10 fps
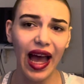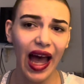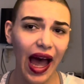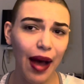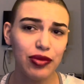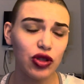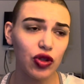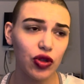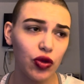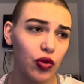
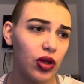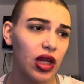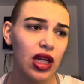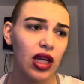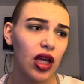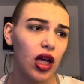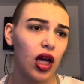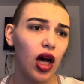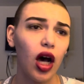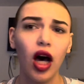absolute
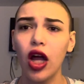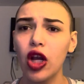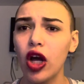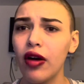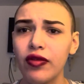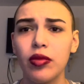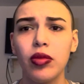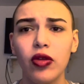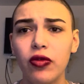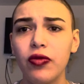
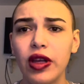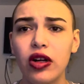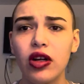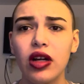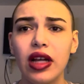uncomfortable fear.